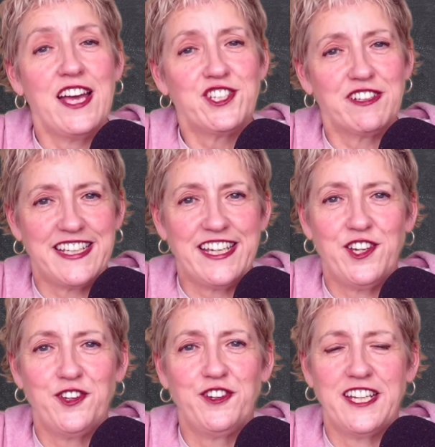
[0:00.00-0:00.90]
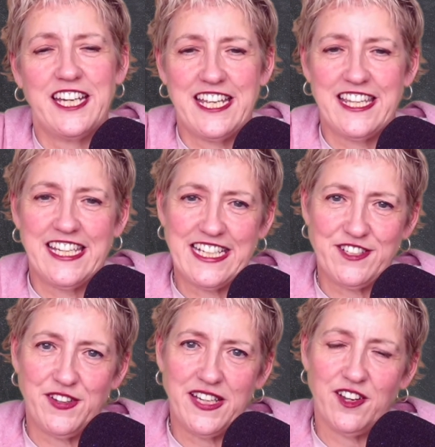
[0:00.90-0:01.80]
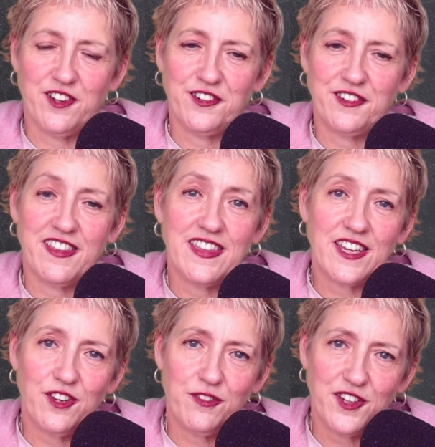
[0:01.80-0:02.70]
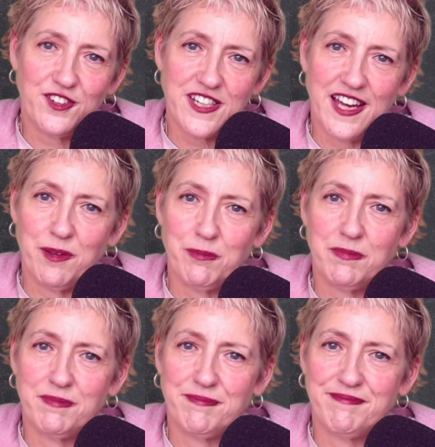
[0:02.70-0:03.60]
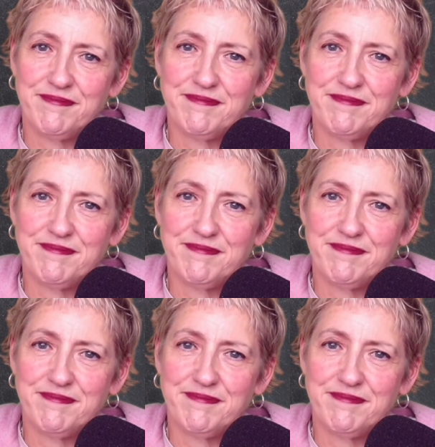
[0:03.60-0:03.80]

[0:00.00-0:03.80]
I shall see you in the next video. Thank you for your time.